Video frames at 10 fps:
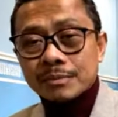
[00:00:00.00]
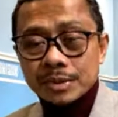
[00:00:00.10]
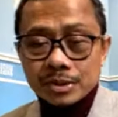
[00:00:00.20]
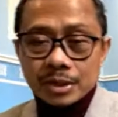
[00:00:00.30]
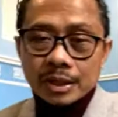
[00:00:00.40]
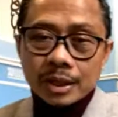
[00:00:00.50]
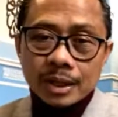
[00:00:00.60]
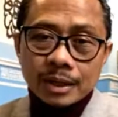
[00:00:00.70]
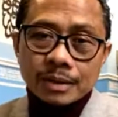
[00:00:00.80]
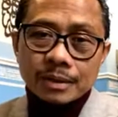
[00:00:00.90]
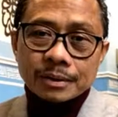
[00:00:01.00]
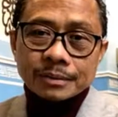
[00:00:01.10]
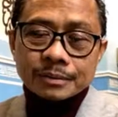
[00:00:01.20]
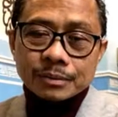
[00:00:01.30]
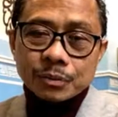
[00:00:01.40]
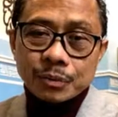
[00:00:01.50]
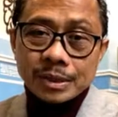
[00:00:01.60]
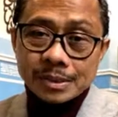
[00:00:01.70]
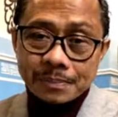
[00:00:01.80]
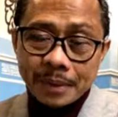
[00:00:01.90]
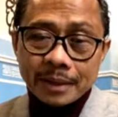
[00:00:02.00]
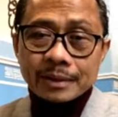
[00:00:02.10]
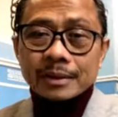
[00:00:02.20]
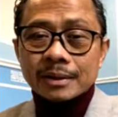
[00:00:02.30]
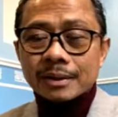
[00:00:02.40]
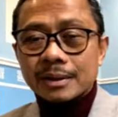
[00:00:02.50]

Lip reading: mashallah, we spend